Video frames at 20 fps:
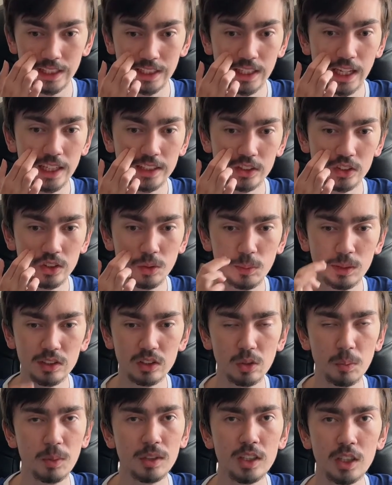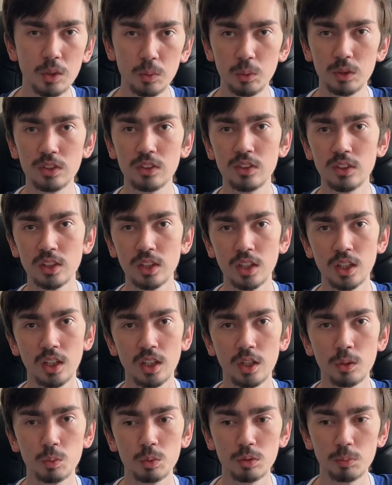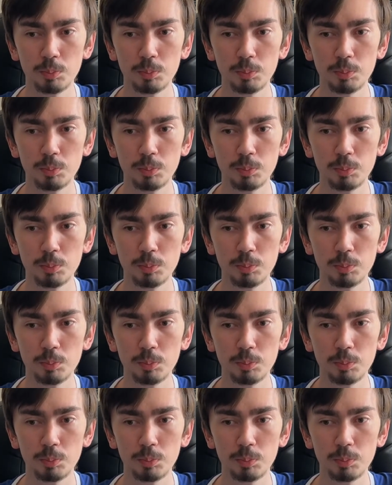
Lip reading: I used to be someone who would